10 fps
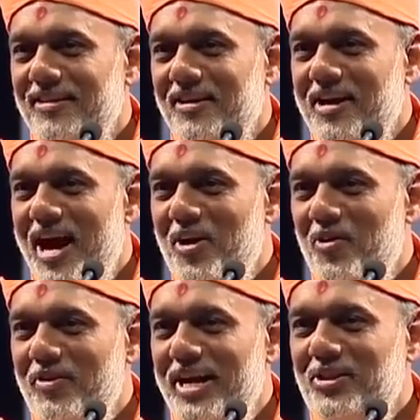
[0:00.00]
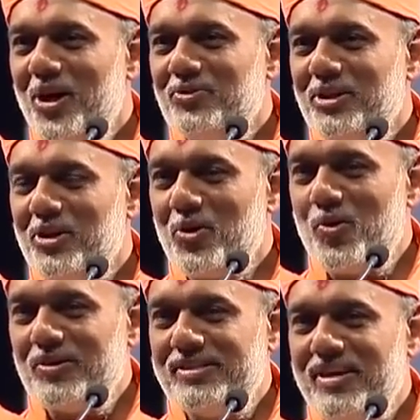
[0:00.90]
A guy of 8,000
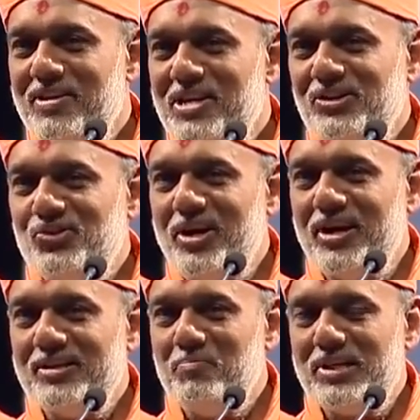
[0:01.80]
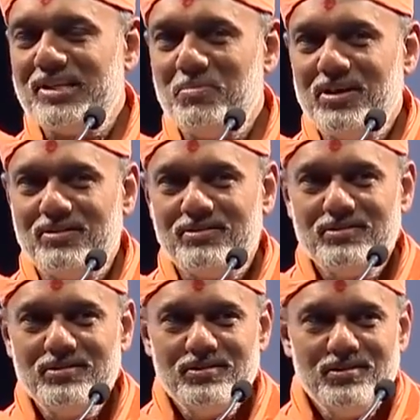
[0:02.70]
crores, 7 years rigorous imprisonment.
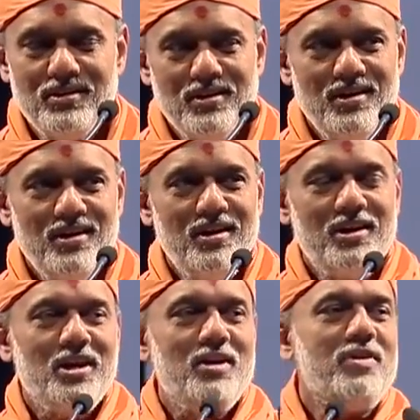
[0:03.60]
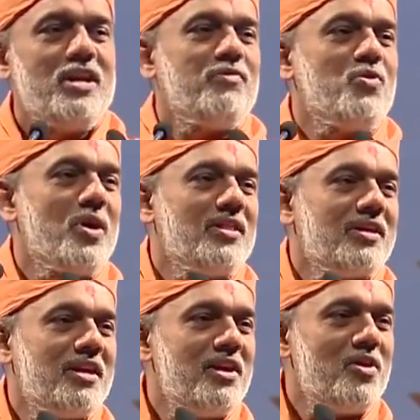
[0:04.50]
Even if you are the
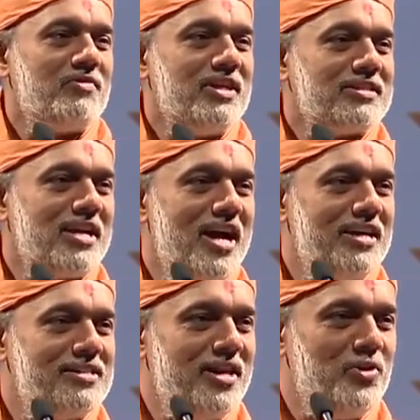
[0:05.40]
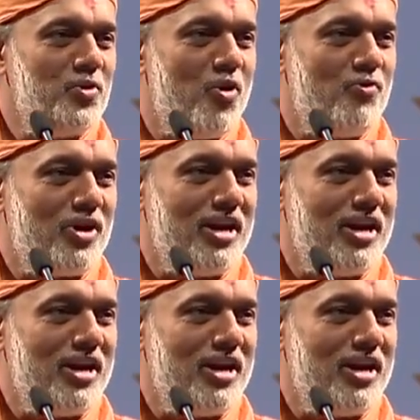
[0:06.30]
king of the skies and you go for